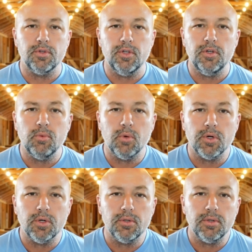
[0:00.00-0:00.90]
the New
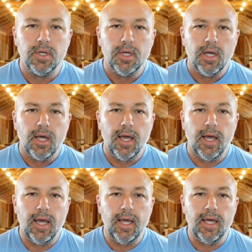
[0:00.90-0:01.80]
World,
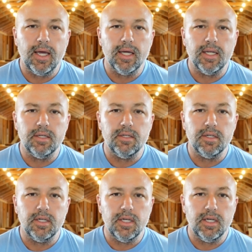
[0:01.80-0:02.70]
and
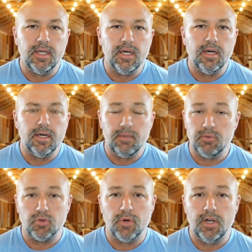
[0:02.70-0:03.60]
he
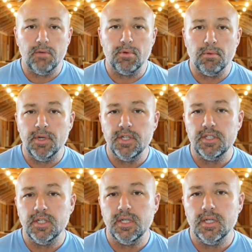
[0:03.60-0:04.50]
was granted
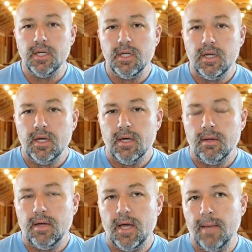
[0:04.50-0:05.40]
permission,
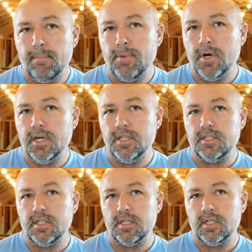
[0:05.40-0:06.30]

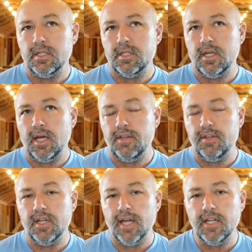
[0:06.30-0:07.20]
and
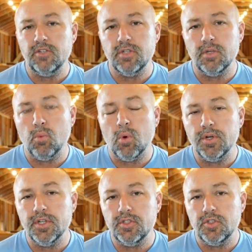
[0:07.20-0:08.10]
then Adrienne
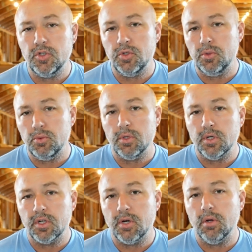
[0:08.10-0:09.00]
wanted to
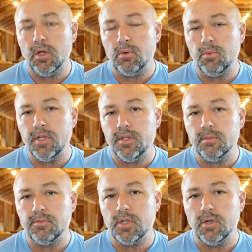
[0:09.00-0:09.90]
go along with
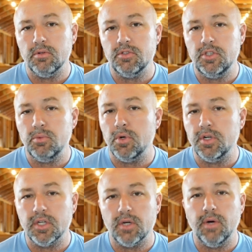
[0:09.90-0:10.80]
him, so she
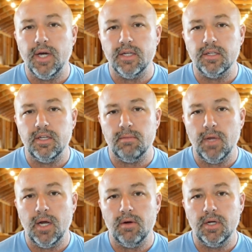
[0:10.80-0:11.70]
wanted to go ahead and get
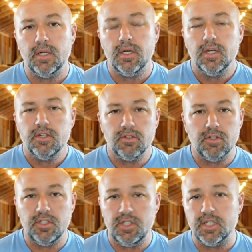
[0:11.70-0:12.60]
married so
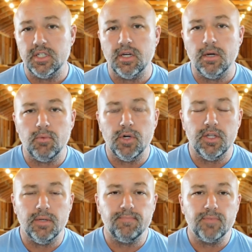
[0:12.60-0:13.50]
that she could come
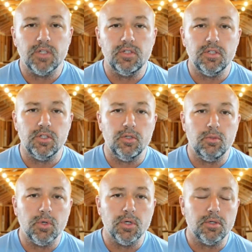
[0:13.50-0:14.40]
with him to the New
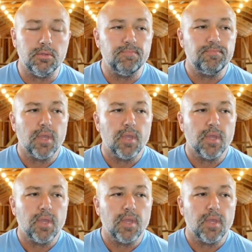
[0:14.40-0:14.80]
World.